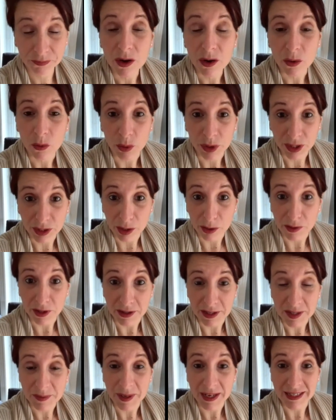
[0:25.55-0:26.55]
We know that
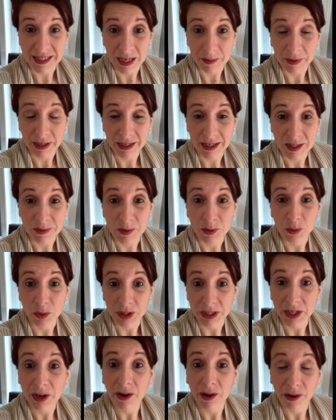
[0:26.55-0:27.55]
this pandemic has been
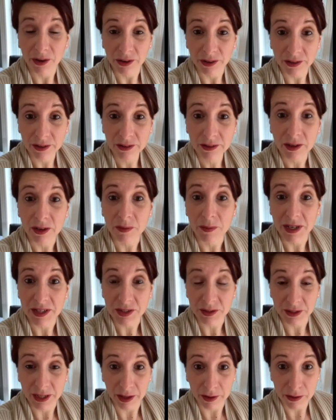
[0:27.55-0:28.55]
really hard on
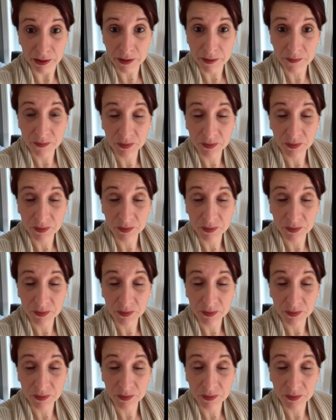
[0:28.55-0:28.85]
mental health.